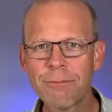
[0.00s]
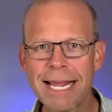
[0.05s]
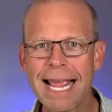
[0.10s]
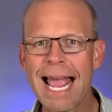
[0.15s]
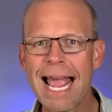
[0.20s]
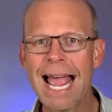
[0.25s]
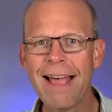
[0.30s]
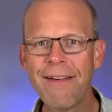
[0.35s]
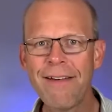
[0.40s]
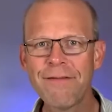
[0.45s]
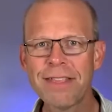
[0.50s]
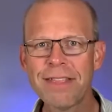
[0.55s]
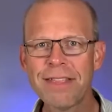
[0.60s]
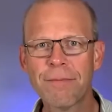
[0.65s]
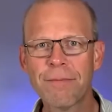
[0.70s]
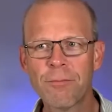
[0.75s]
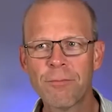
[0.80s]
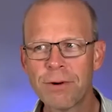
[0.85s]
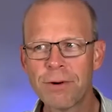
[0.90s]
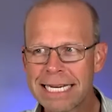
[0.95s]
We have
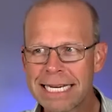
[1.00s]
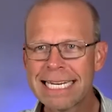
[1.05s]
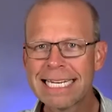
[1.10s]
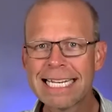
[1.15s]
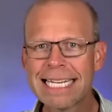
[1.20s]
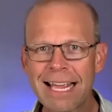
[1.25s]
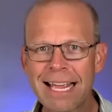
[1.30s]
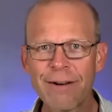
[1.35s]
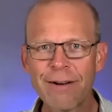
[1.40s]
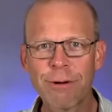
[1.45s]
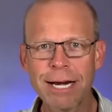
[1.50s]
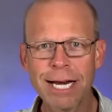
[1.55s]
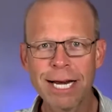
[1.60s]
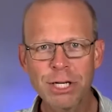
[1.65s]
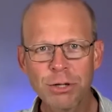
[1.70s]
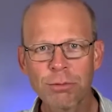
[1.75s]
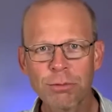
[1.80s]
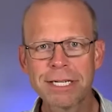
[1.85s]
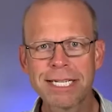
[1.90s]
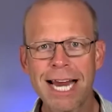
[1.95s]
them. We need to get
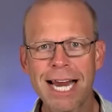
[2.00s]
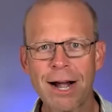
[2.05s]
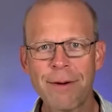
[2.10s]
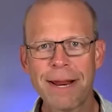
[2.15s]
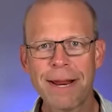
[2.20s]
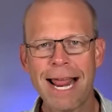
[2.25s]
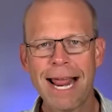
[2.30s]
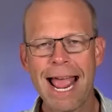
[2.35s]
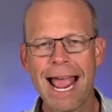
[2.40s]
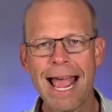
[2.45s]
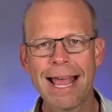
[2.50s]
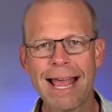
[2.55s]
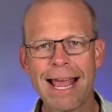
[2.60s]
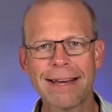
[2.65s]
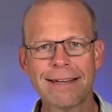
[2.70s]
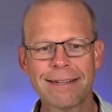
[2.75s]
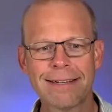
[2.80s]
Rachel retirement hat.